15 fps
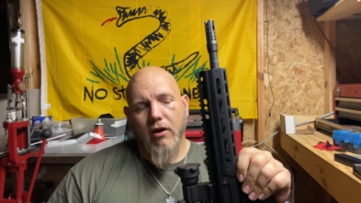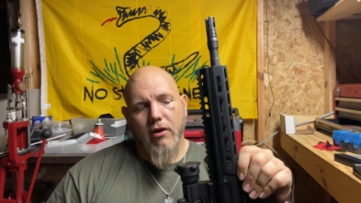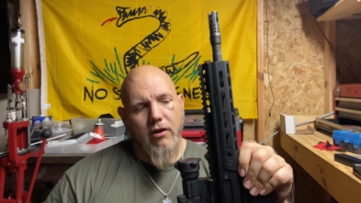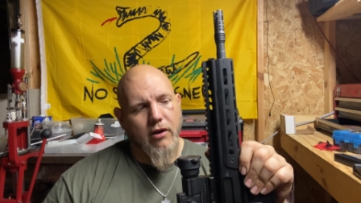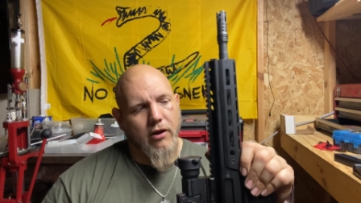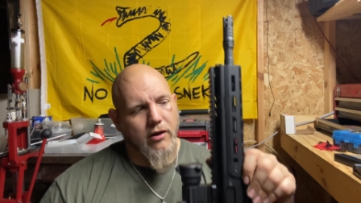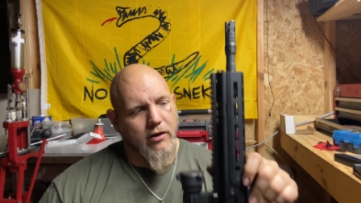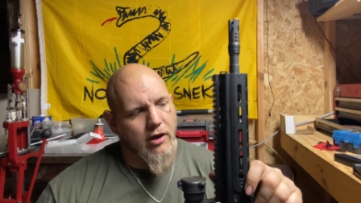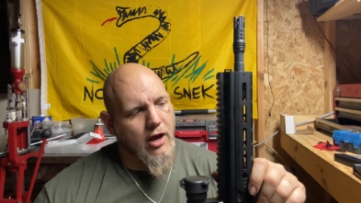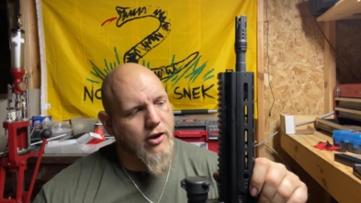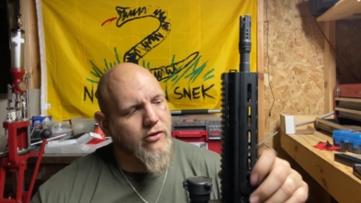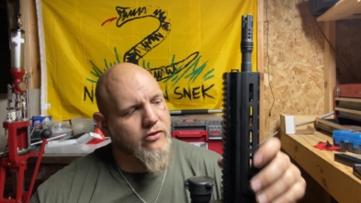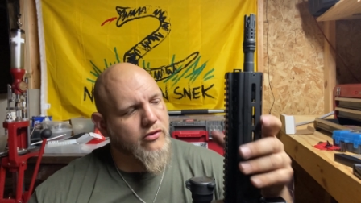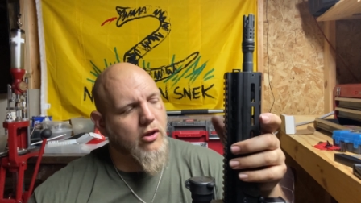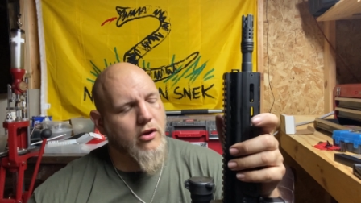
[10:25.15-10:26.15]
uh, God
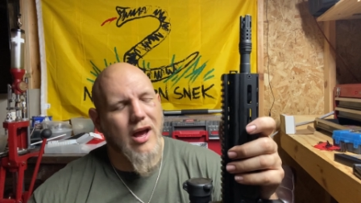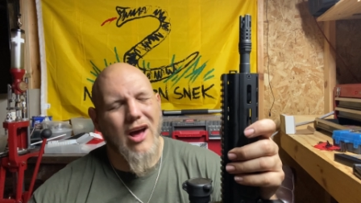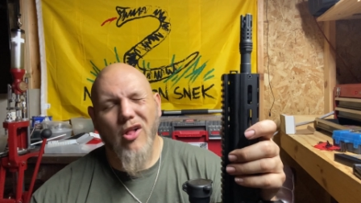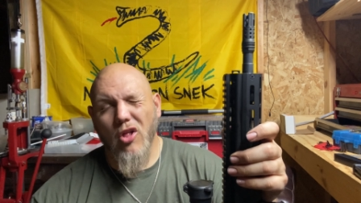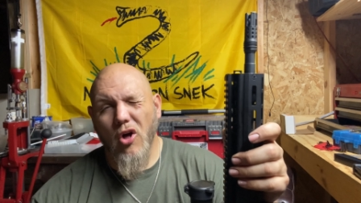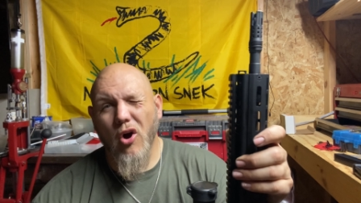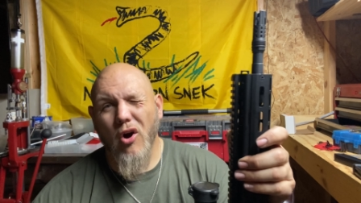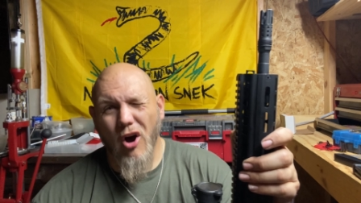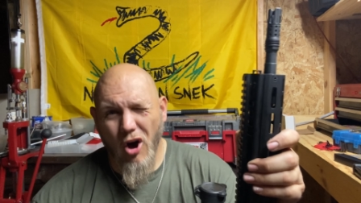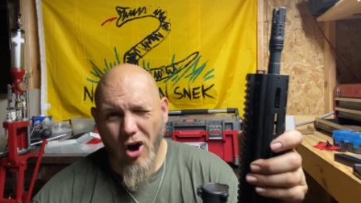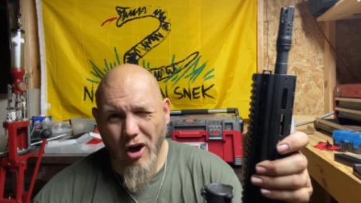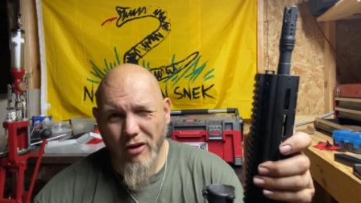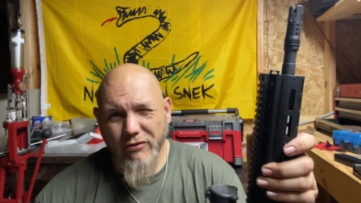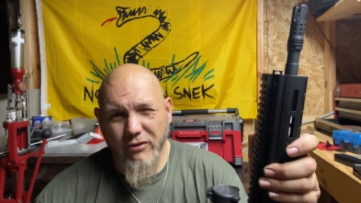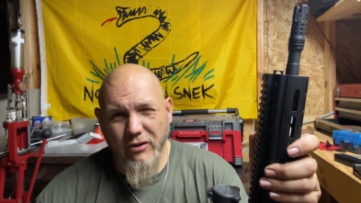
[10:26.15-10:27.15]
knows how long
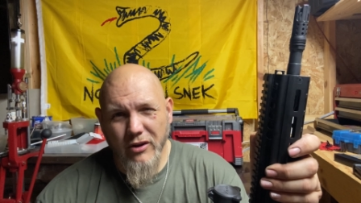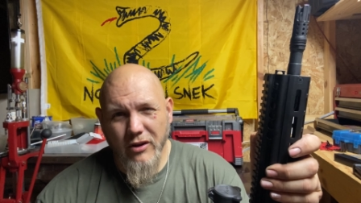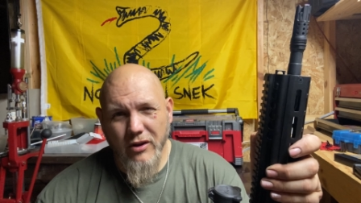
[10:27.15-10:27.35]
off